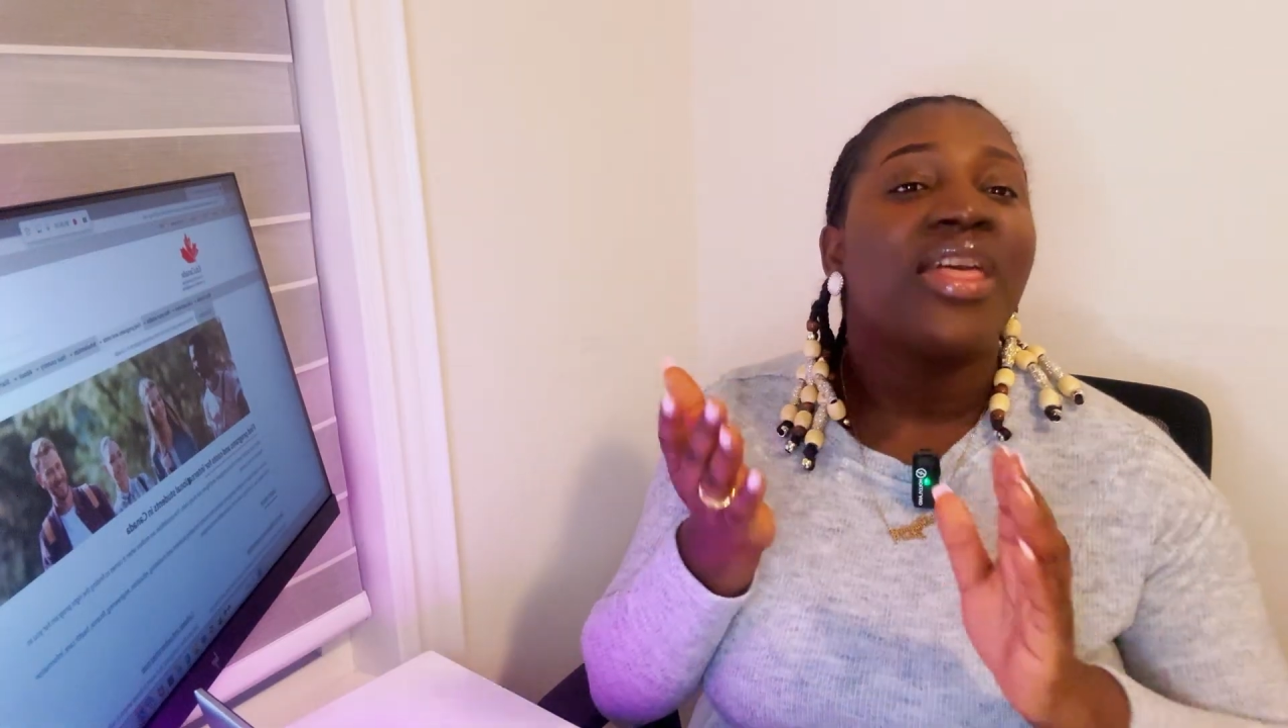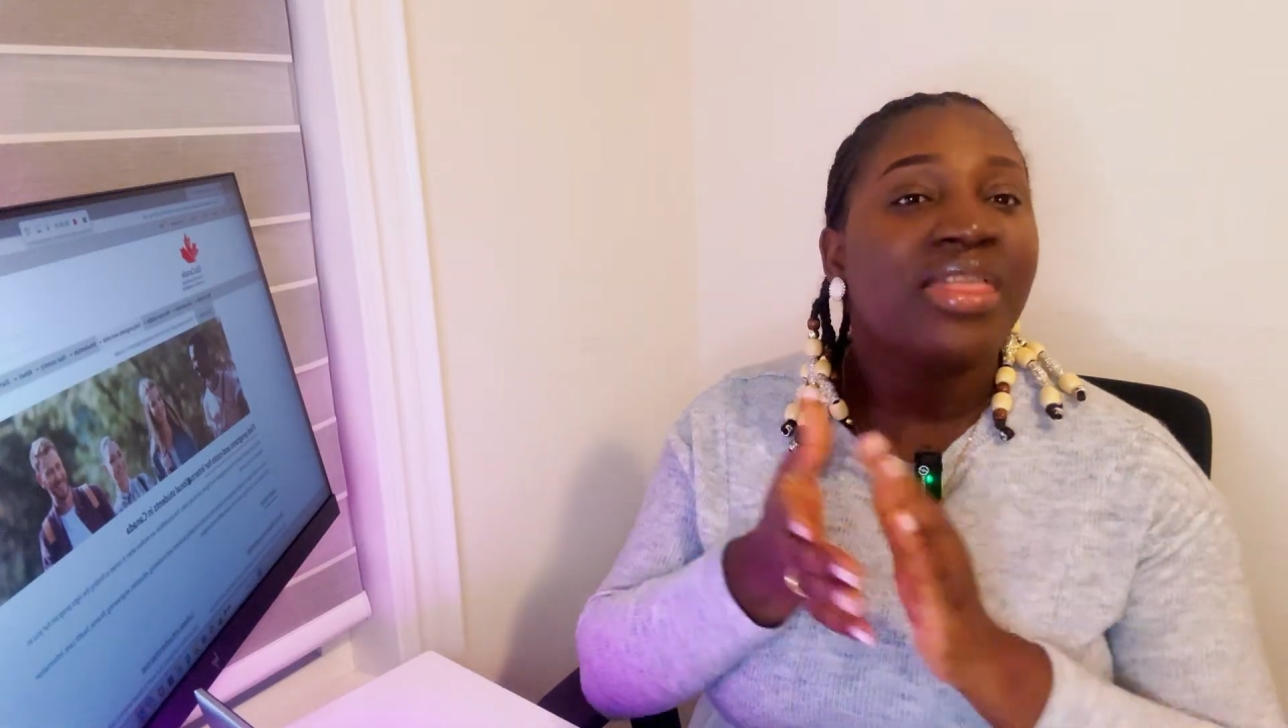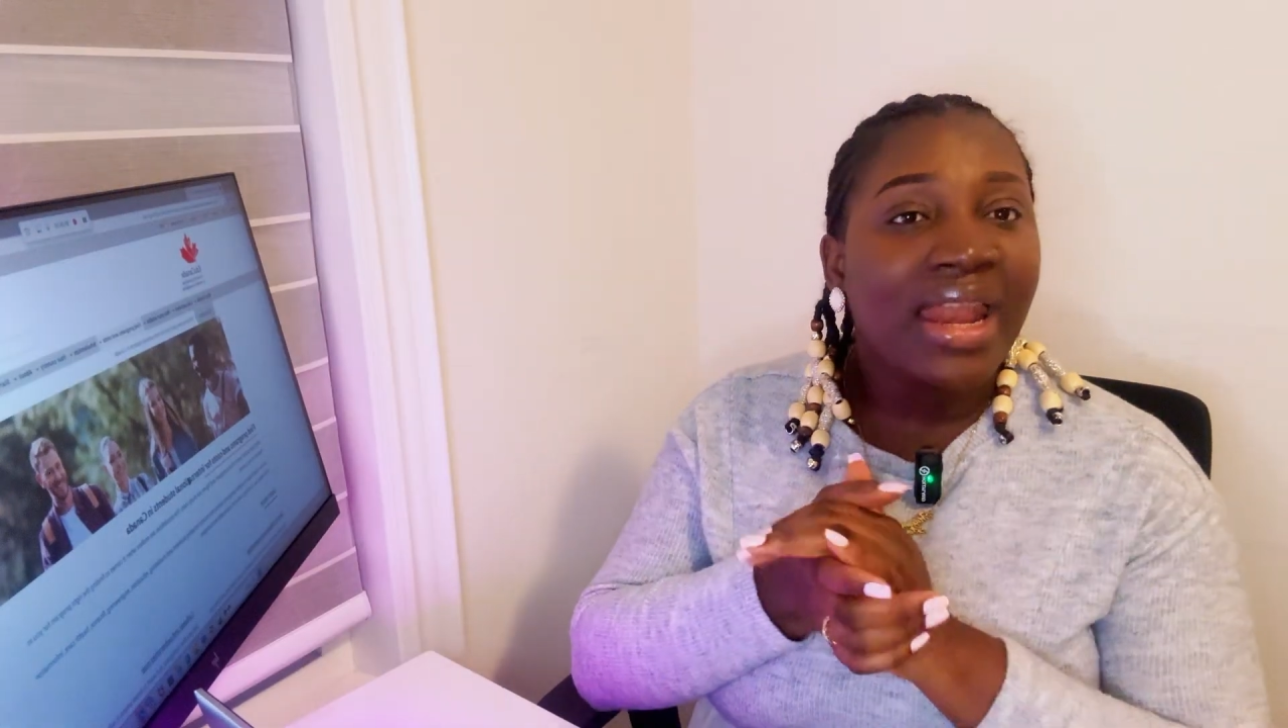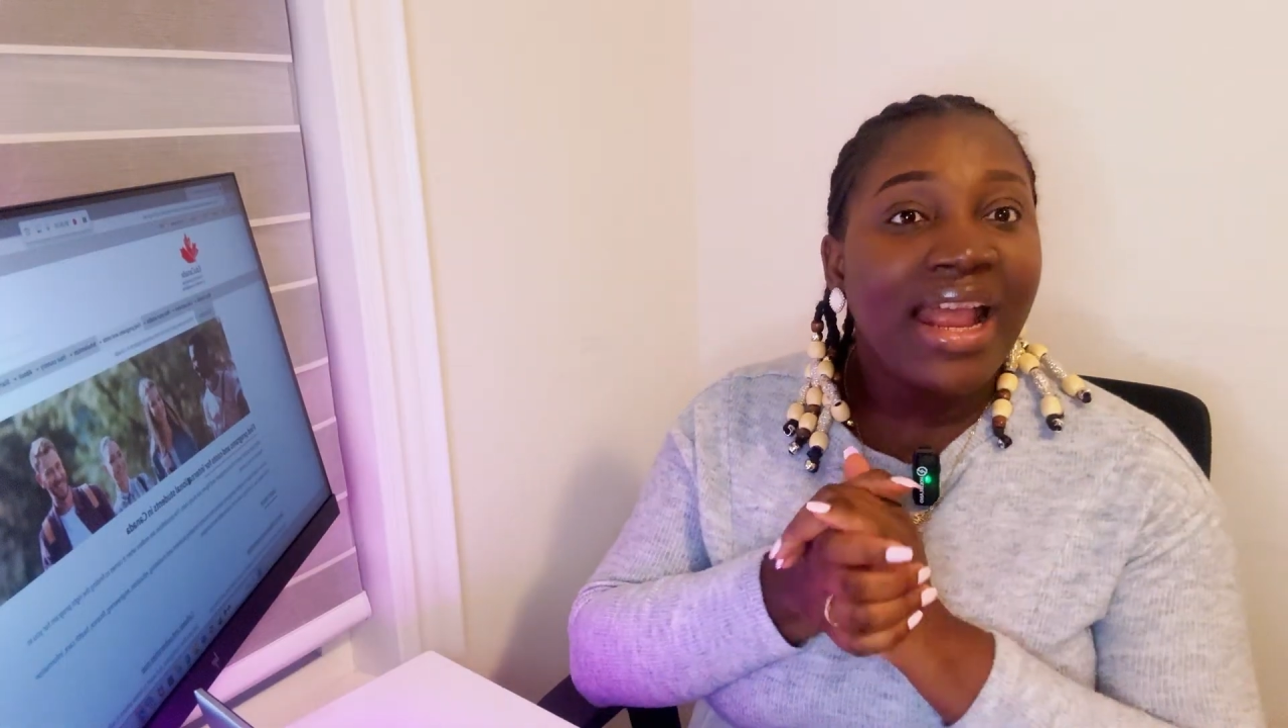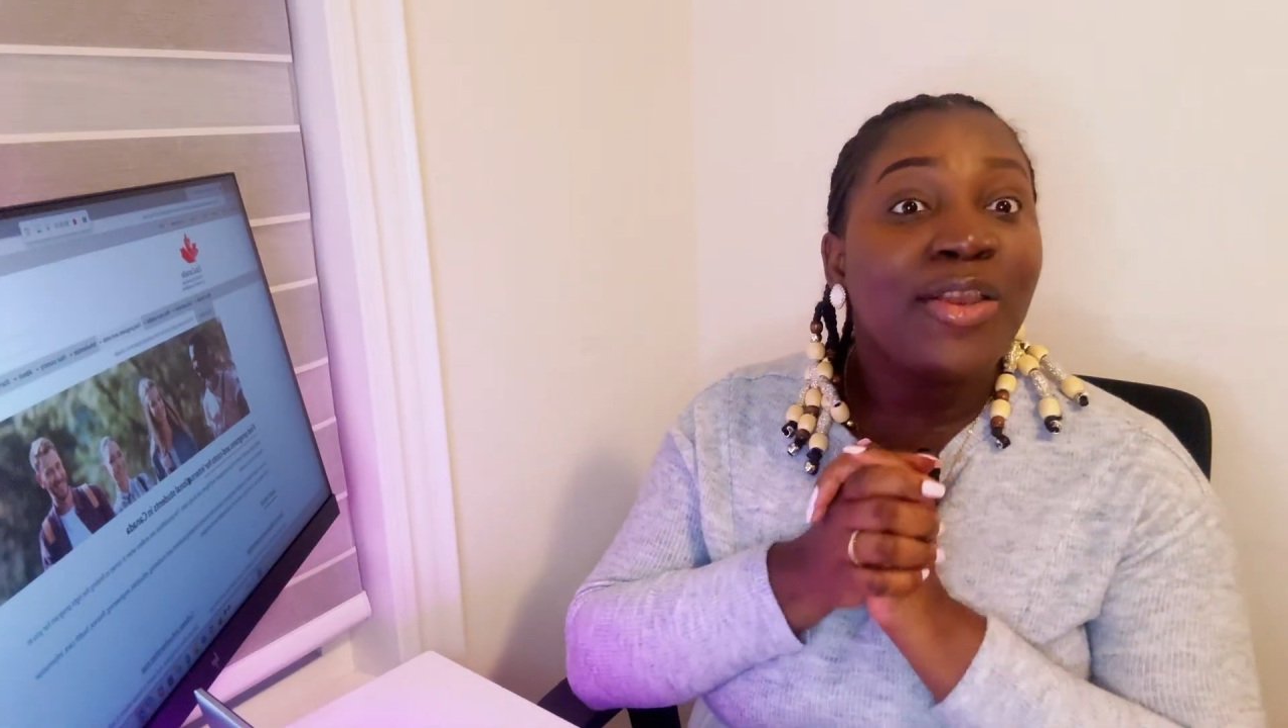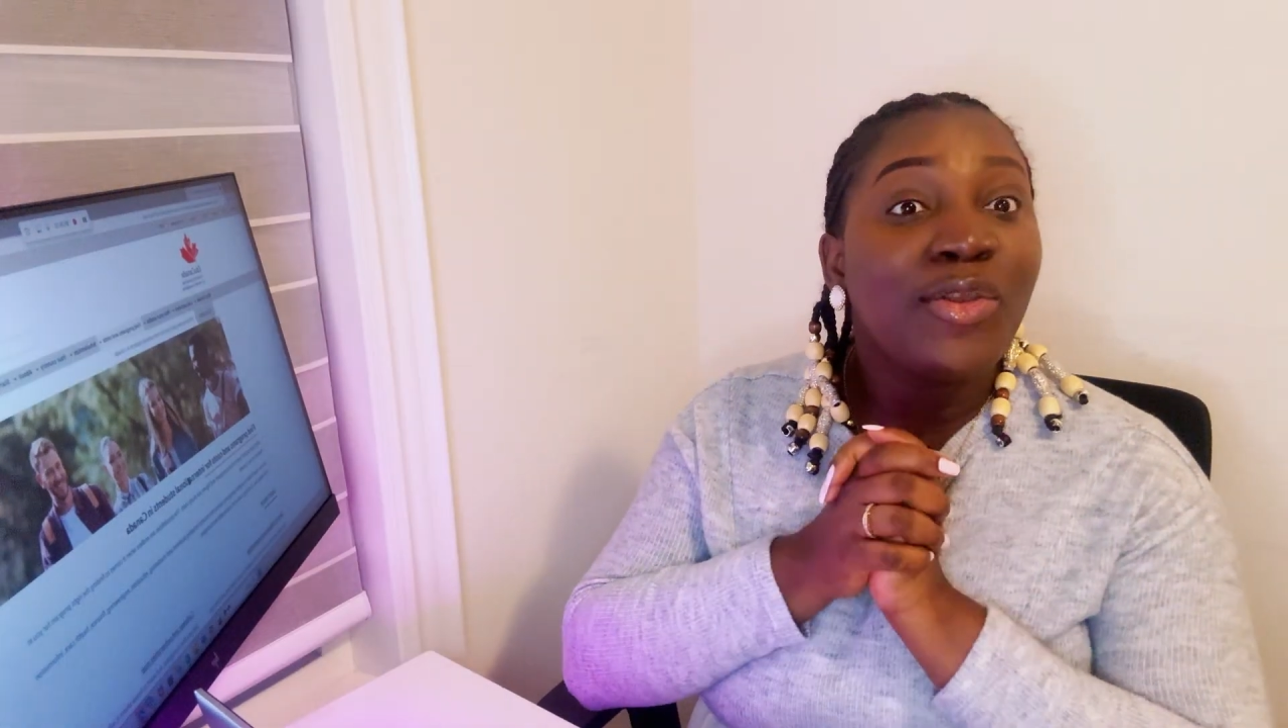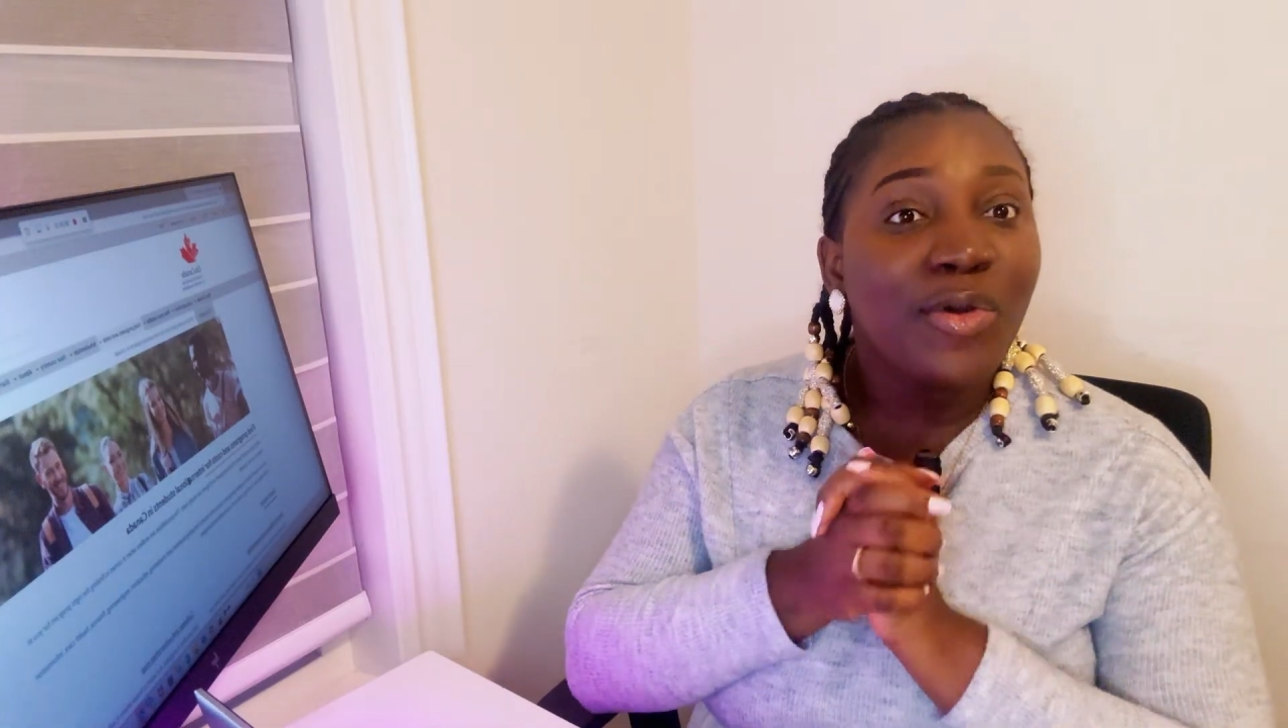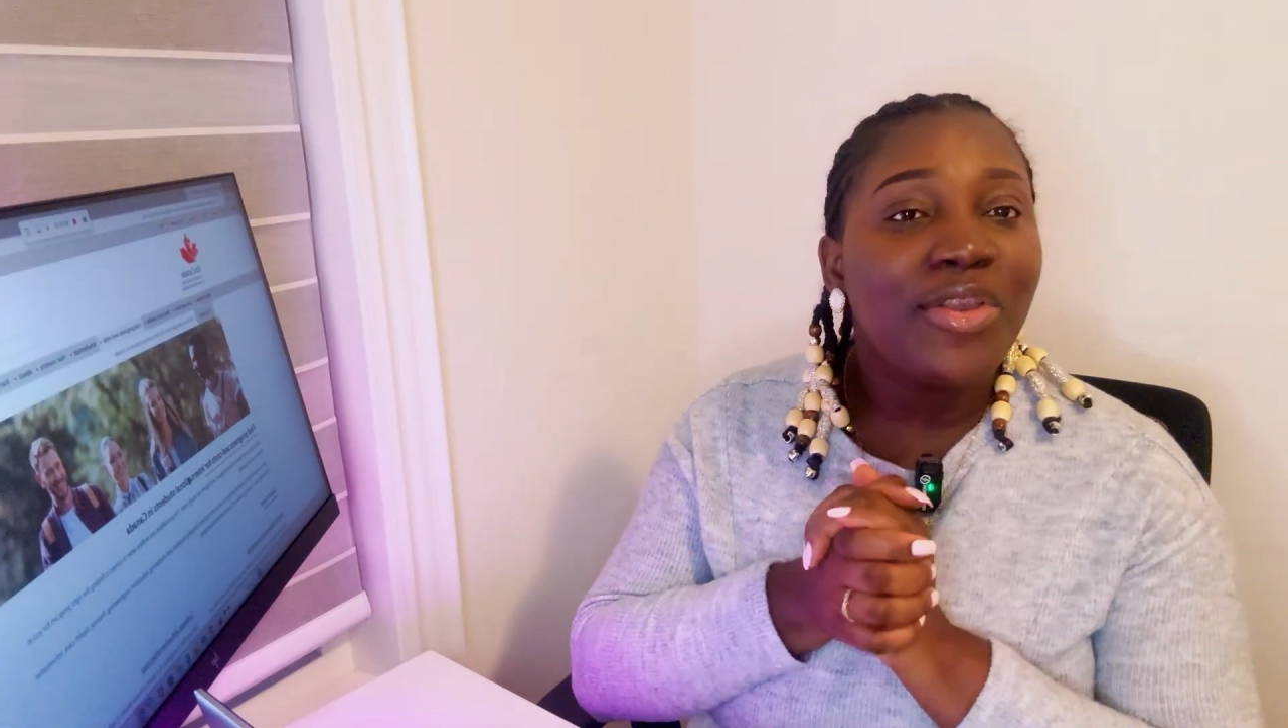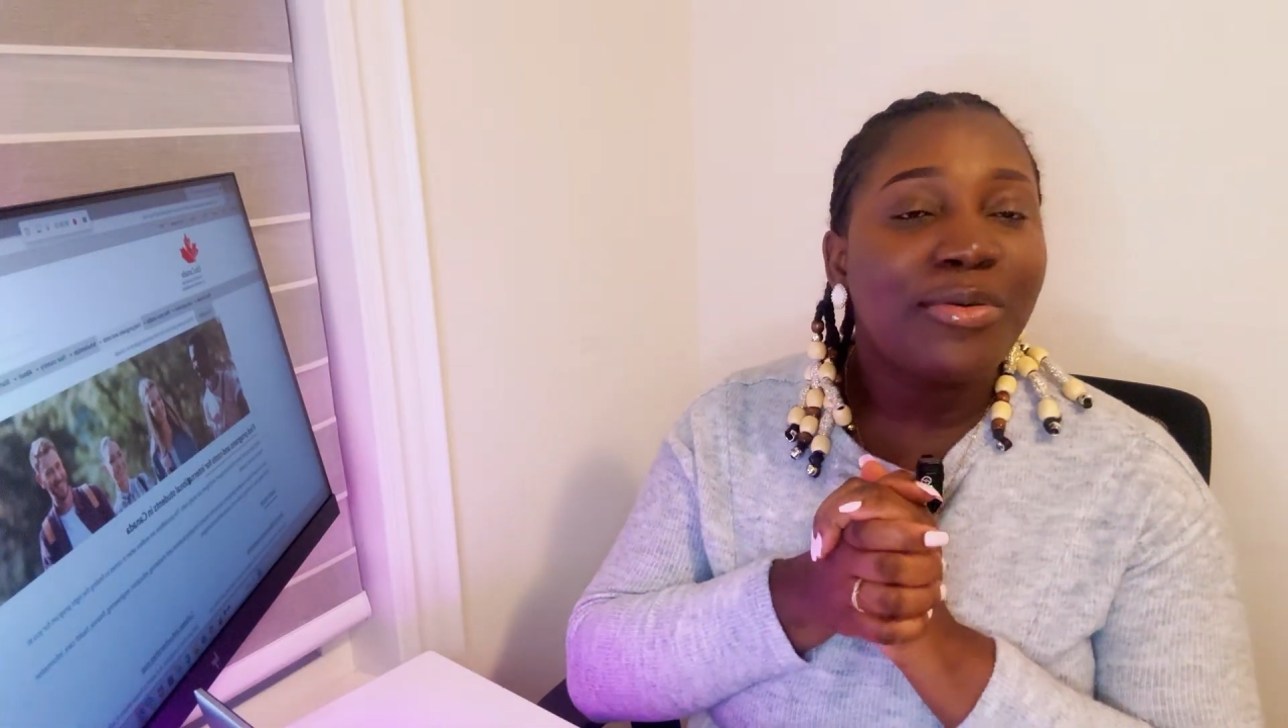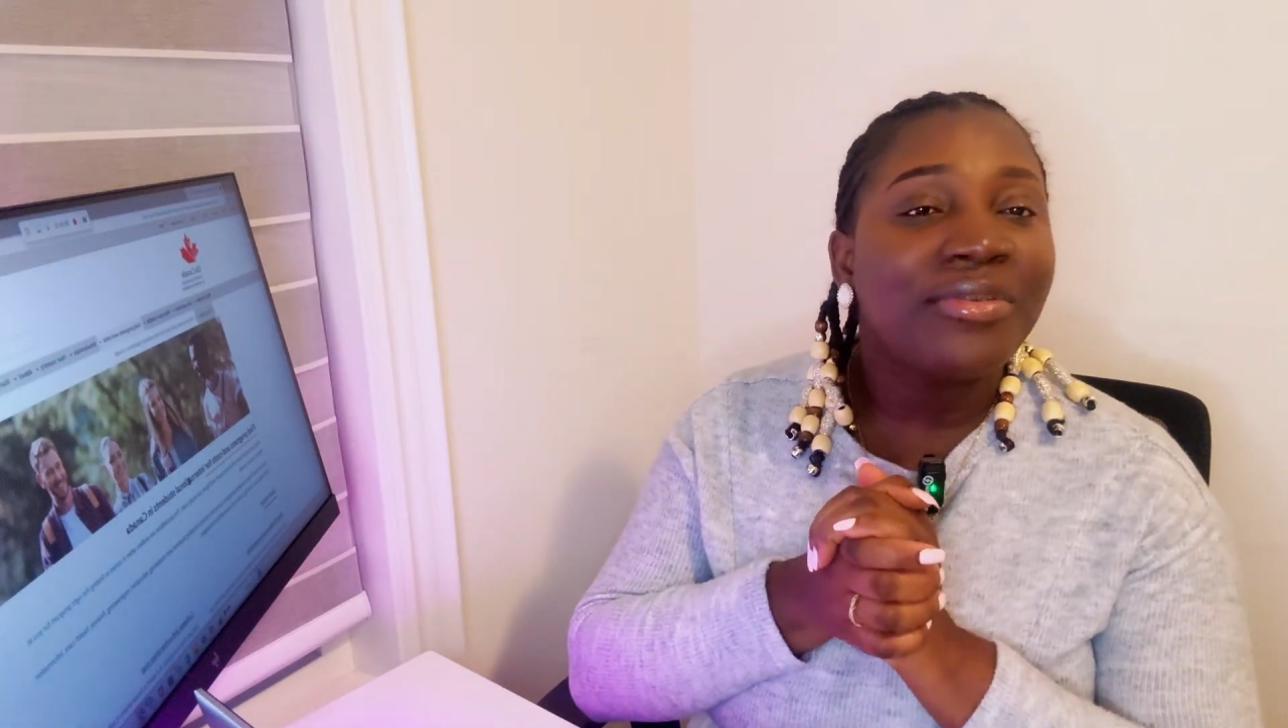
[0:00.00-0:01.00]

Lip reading: that I know you